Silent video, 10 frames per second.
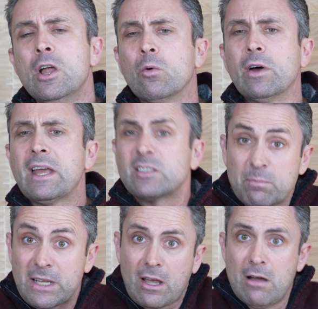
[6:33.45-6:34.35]
what has
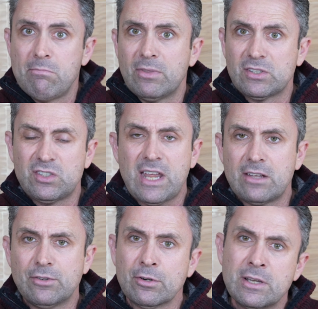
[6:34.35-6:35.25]
become the
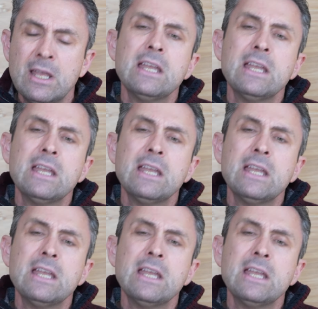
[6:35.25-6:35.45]
standard